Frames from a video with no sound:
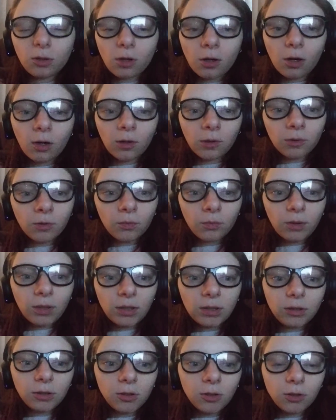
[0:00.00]
all the
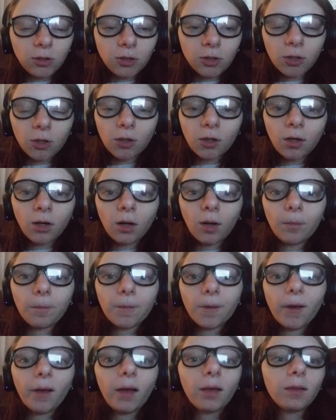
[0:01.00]
way to
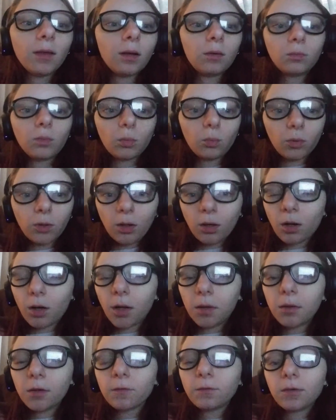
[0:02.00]
Europe, and then when we're
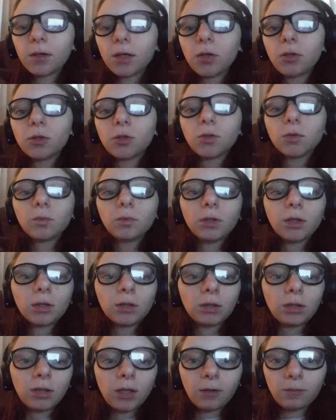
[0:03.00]
on the Ferris
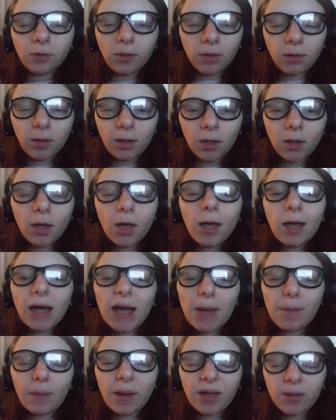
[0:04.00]
wheel and everything,
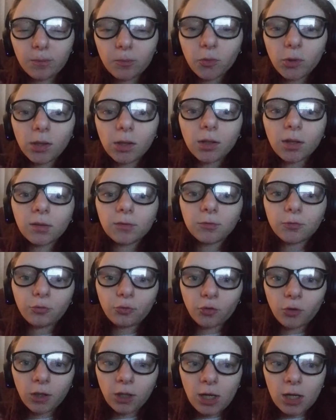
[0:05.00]
I might bring a
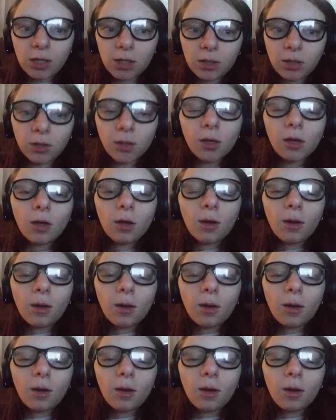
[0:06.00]
friend